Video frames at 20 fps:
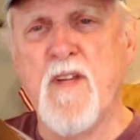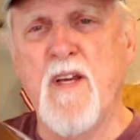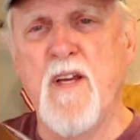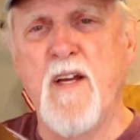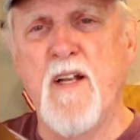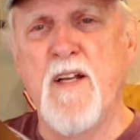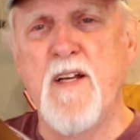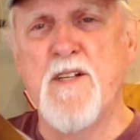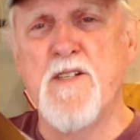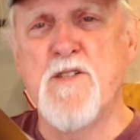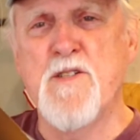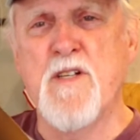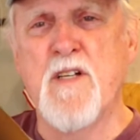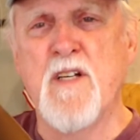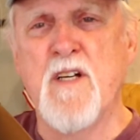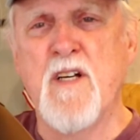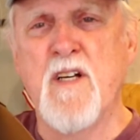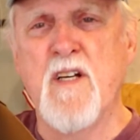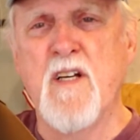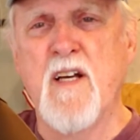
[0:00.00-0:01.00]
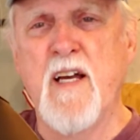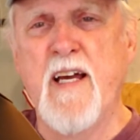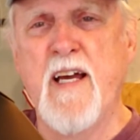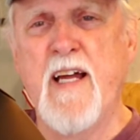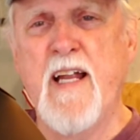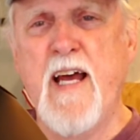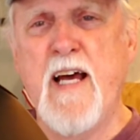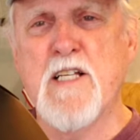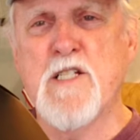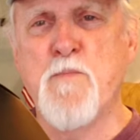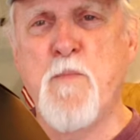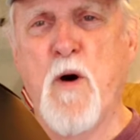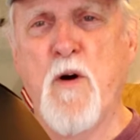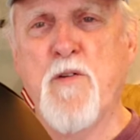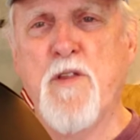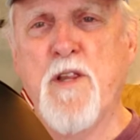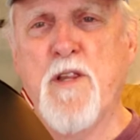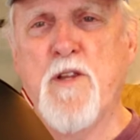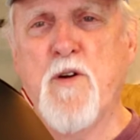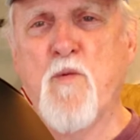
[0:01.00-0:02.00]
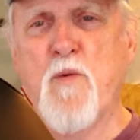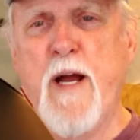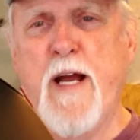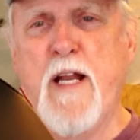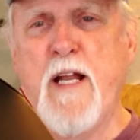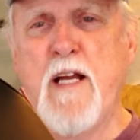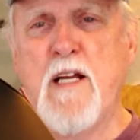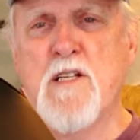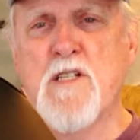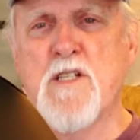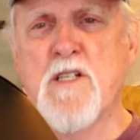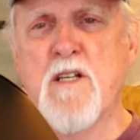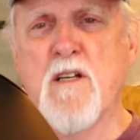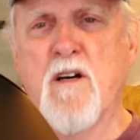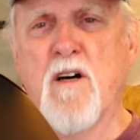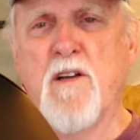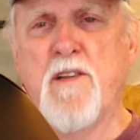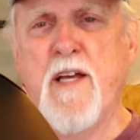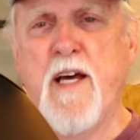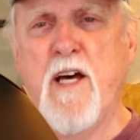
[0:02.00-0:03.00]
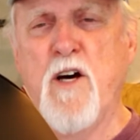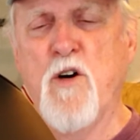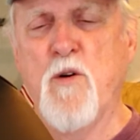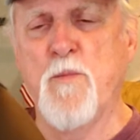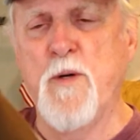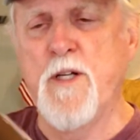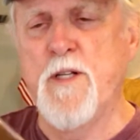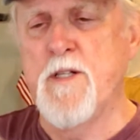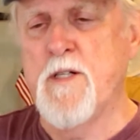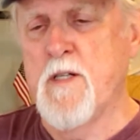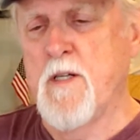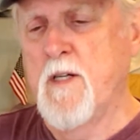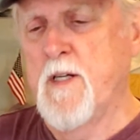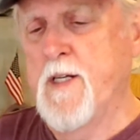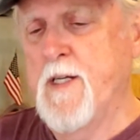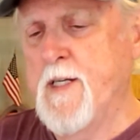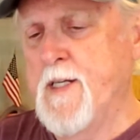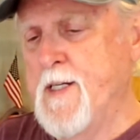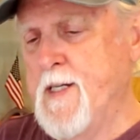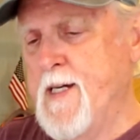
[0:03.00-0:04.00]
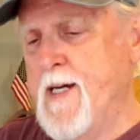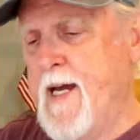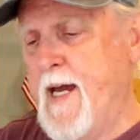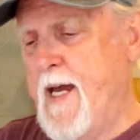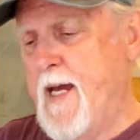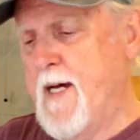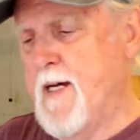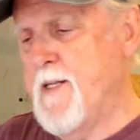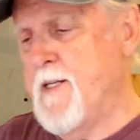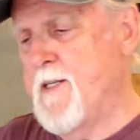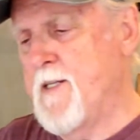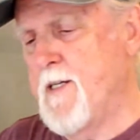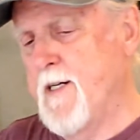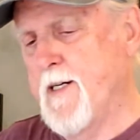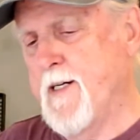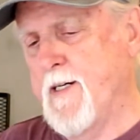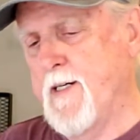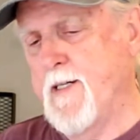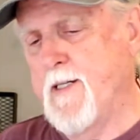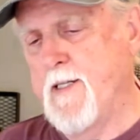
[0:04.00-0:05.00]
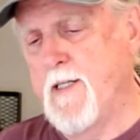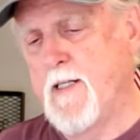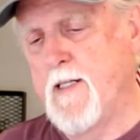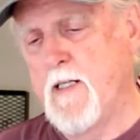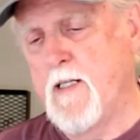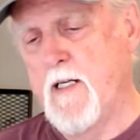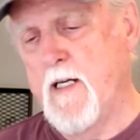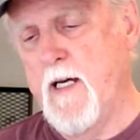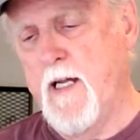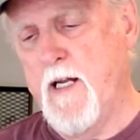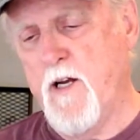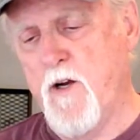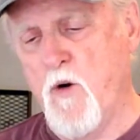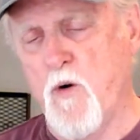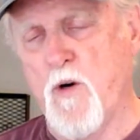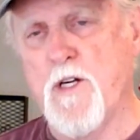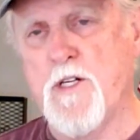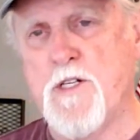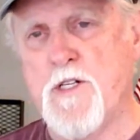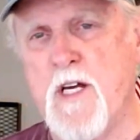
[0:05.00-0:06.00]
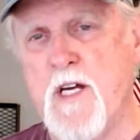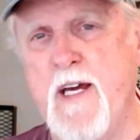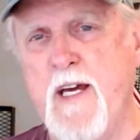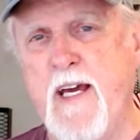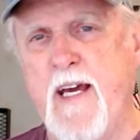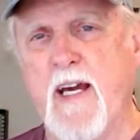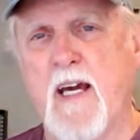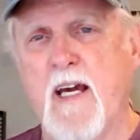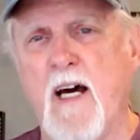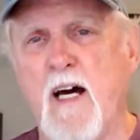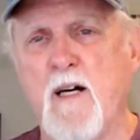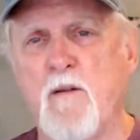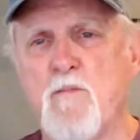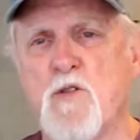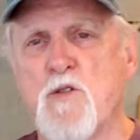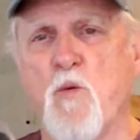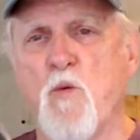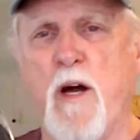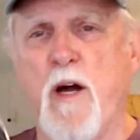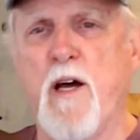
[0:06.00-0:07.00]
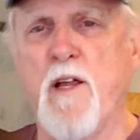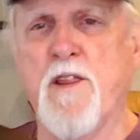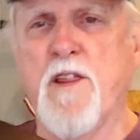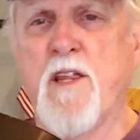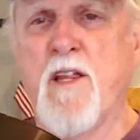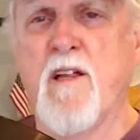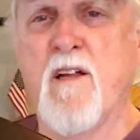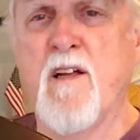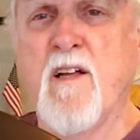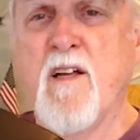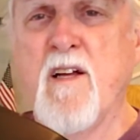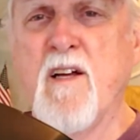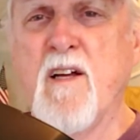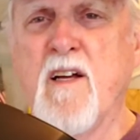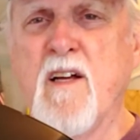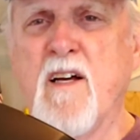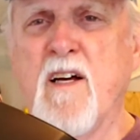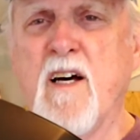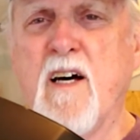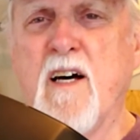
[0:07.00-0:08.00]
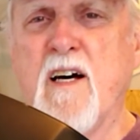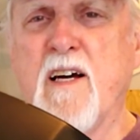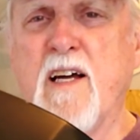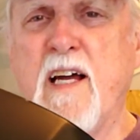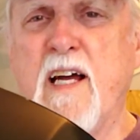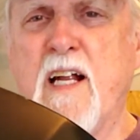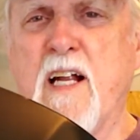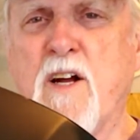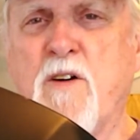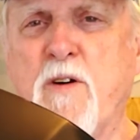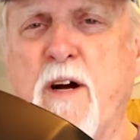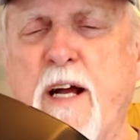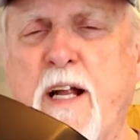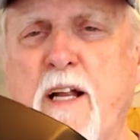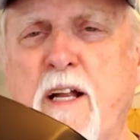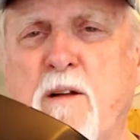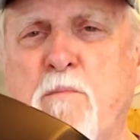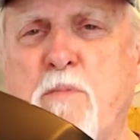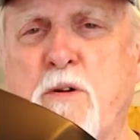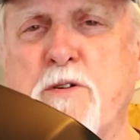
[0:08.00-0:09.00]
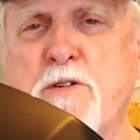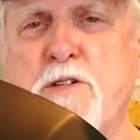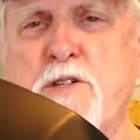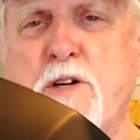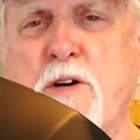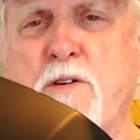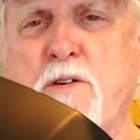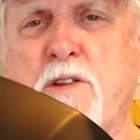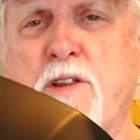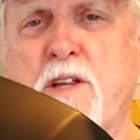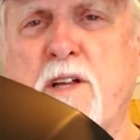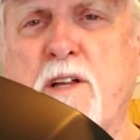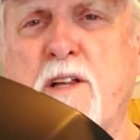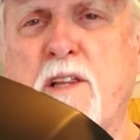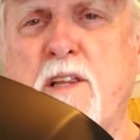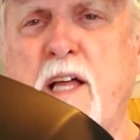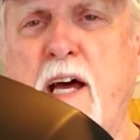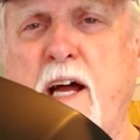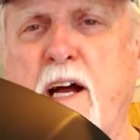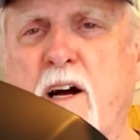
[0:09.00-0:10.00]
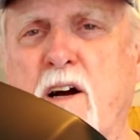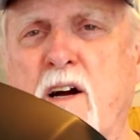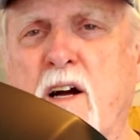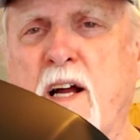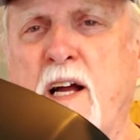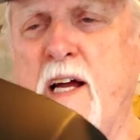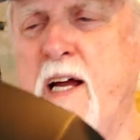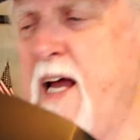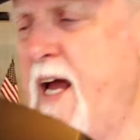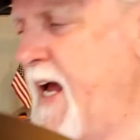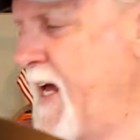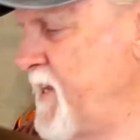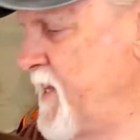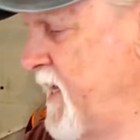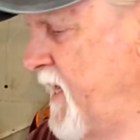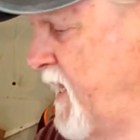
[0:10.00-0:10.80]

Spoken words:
it has both of the ratings on the helmet, and of course it comes with integrated Bluetooth there, and the